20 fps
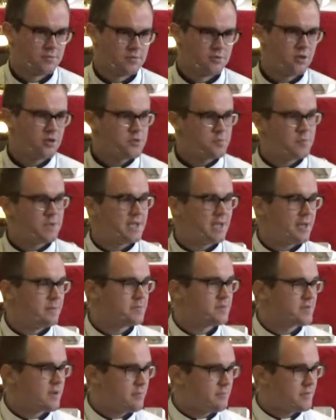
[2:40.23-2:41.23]
Church
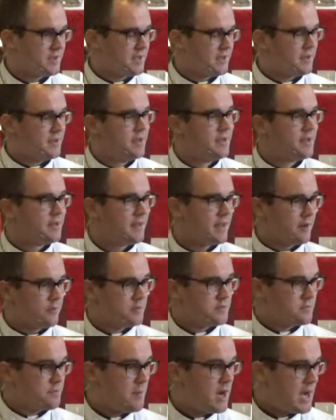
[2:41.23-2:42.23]
became something that
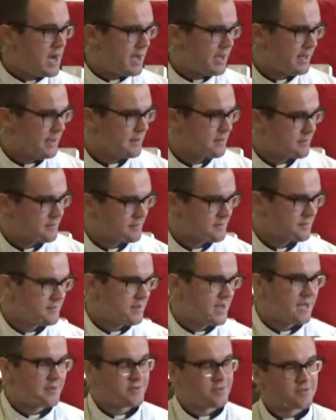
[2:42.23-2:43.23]
was mine,
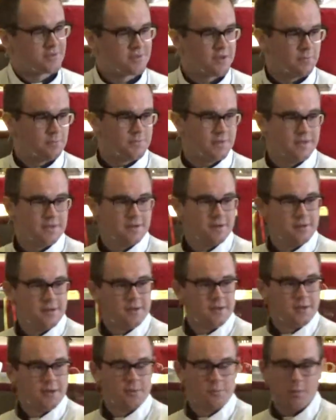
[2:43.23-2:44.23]
not just something
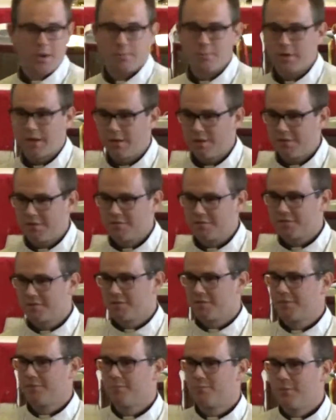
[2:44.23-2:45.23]
my
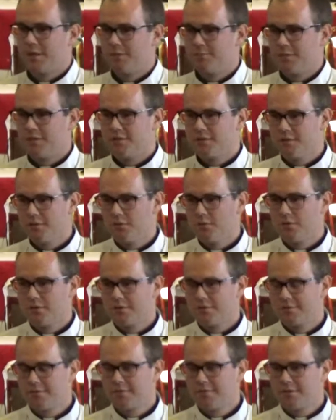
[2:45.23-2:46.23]
parents made me do.
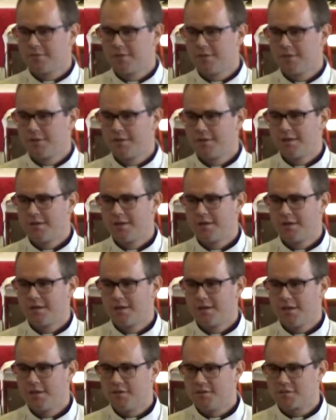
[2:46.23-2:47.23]

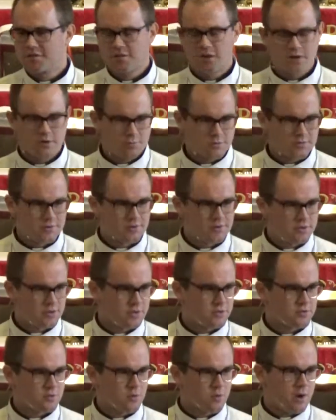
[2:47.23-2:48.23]
And it started with the
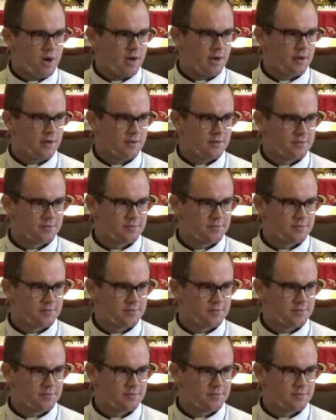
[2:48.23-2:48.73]
church choir.